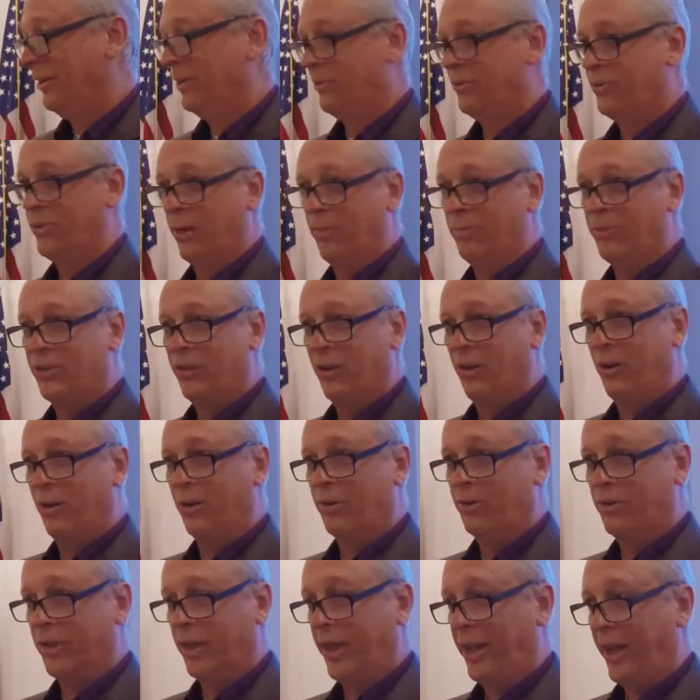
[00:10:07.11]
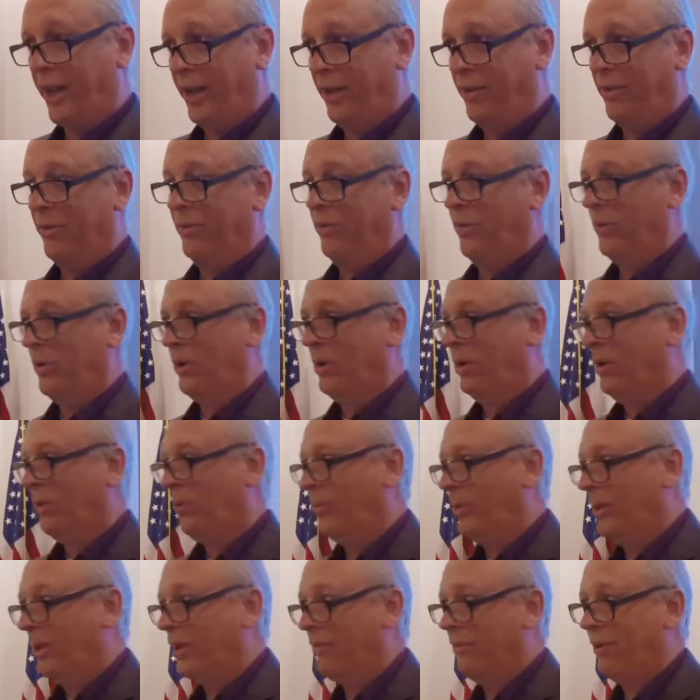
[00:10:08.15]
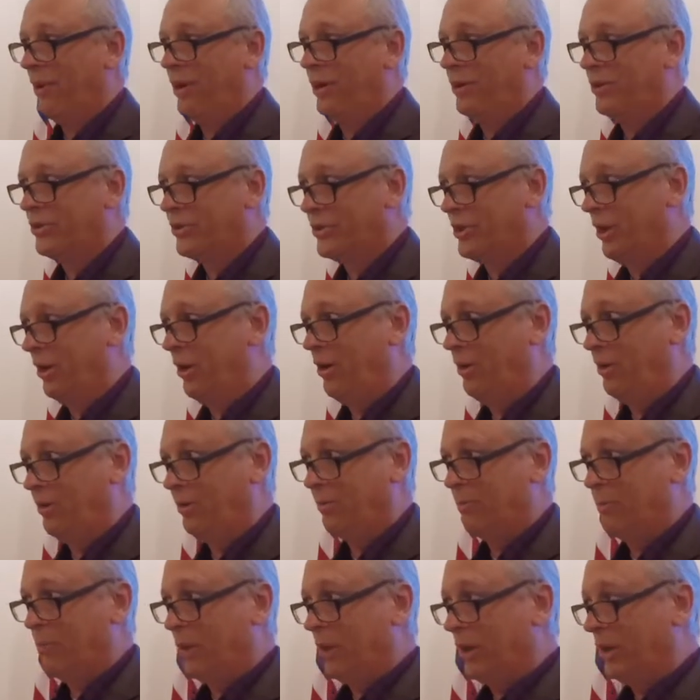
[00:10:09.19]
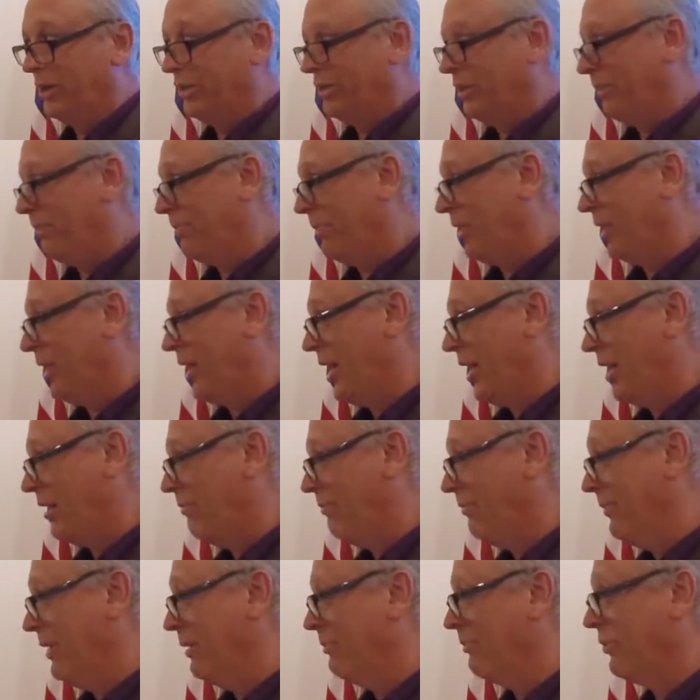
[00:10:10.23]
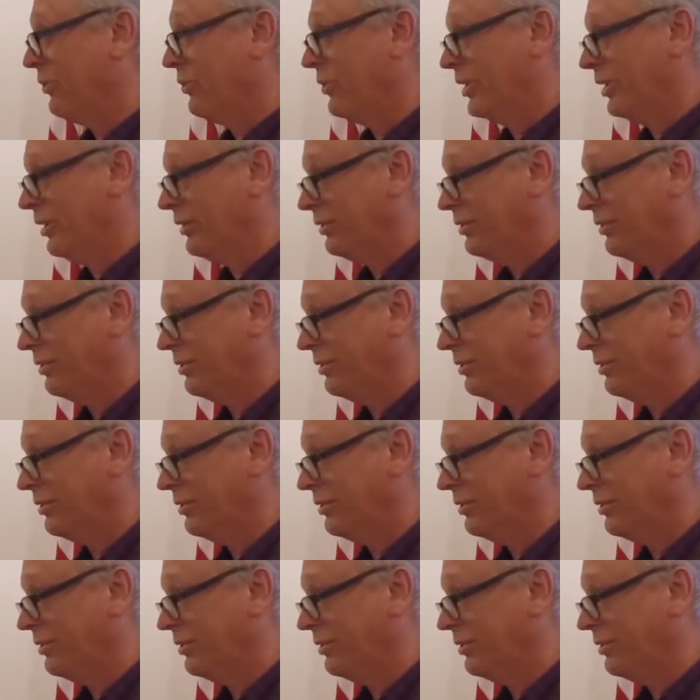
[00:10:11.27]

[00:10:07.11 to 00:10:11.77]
Some songs that, whenever they're sung, brings up a lot of memories.